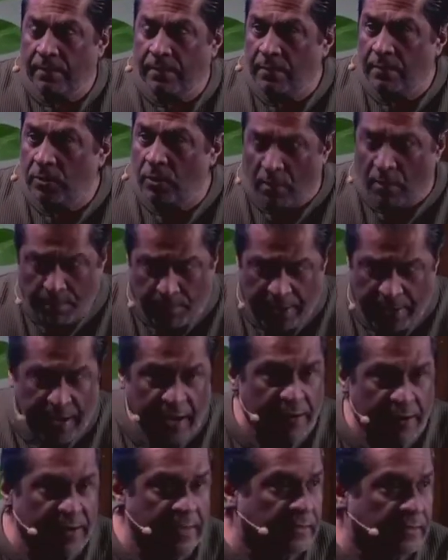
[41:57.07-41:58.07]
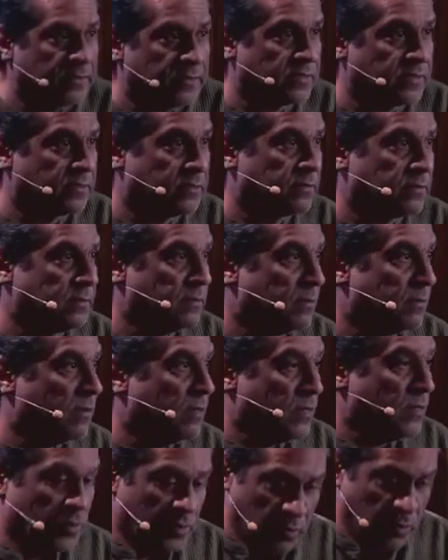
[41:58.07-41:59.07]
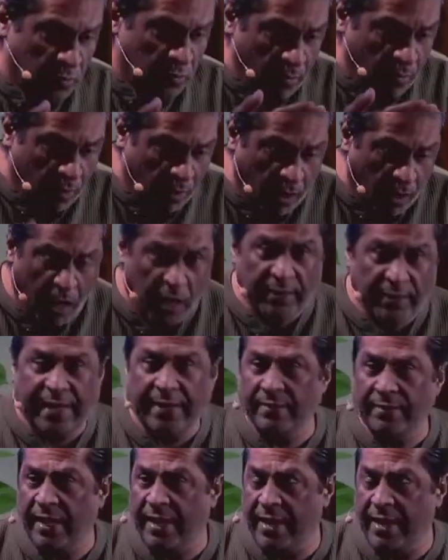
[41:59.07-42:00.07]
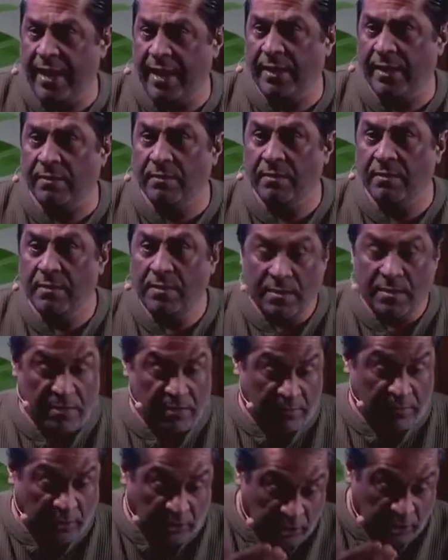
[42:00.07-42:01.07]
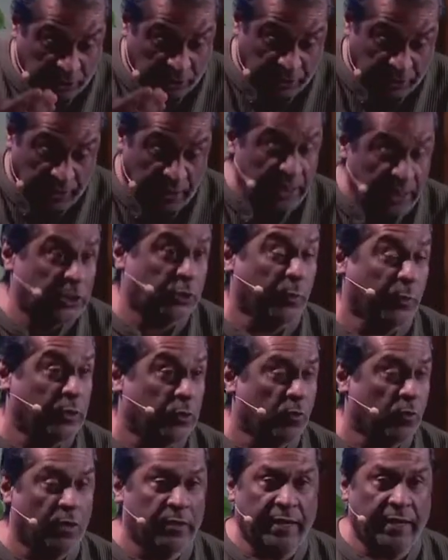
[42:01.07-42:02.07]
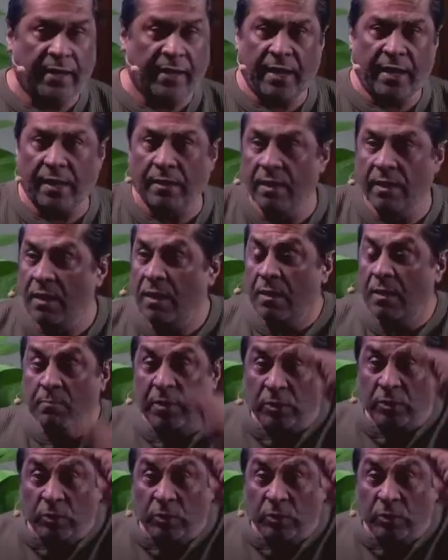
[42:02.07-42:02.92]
Your parents do all that they can. The church will do all they can. But